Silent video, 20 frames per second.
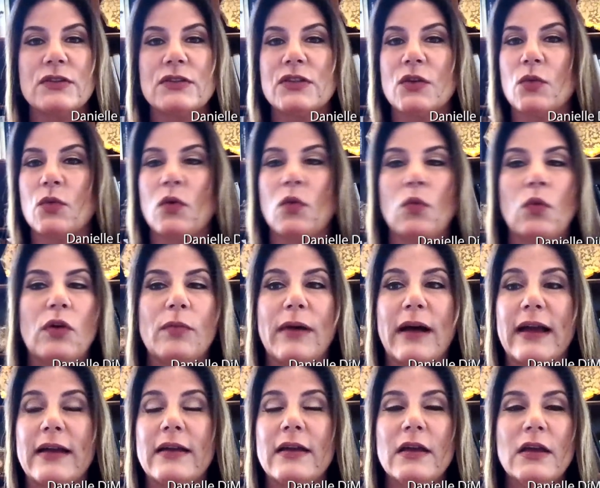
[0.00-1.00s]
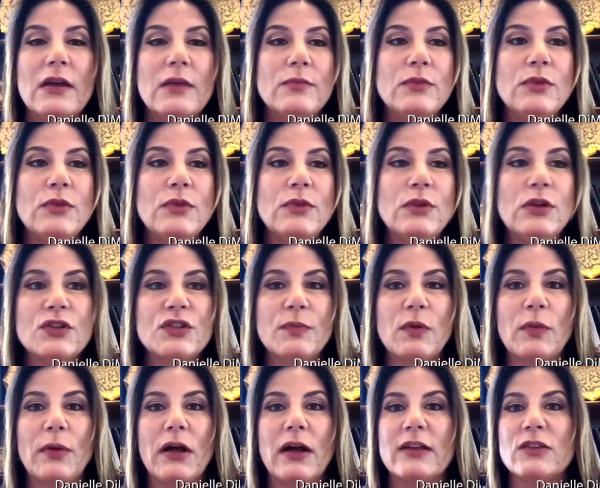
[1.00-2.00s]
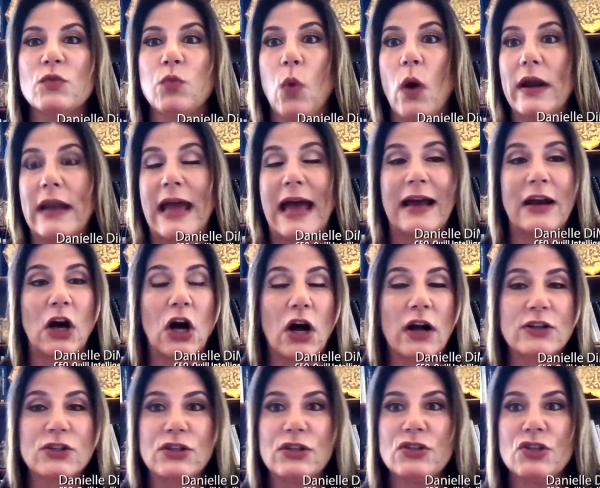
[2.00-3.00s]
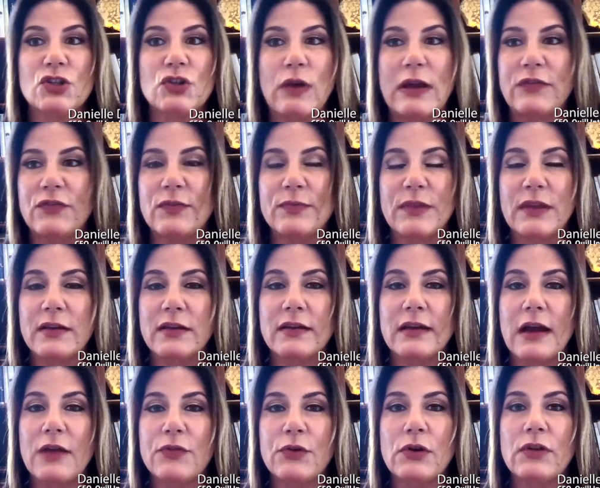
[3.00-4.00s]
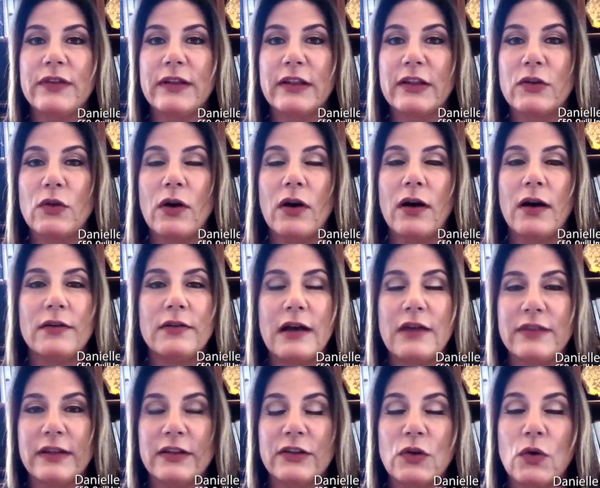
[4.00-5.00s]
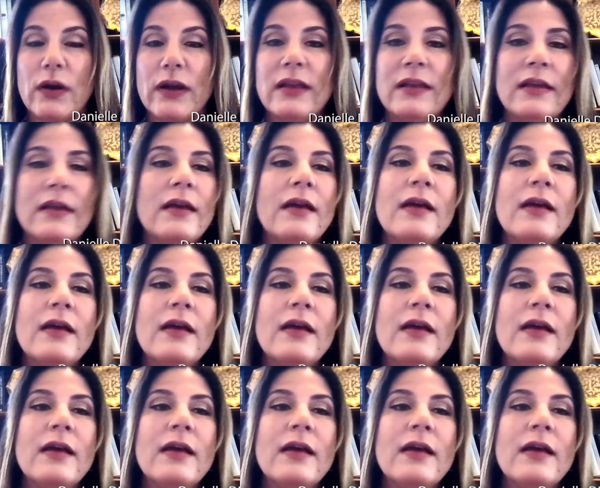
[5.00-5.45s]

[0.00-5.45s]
So we'll buy municipal bonds, what, at auction, straight from the governor of Illinois.